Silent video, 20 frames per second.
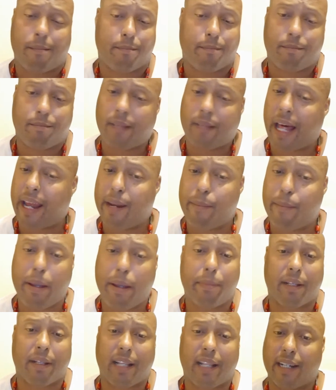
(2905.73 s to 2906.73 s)
A lot of the
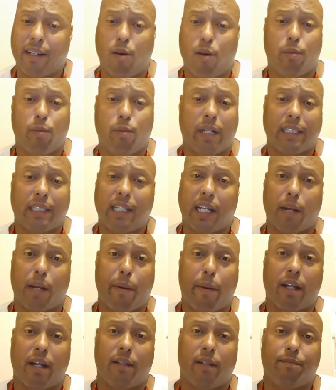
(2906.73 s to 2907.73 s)
people are like, nope, we're not taking the pay
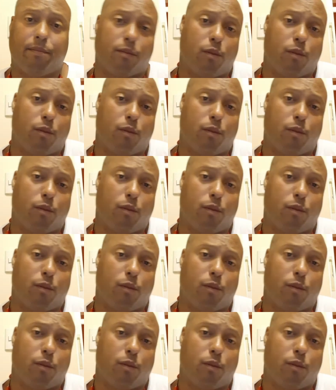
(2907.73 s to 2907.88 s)
cut.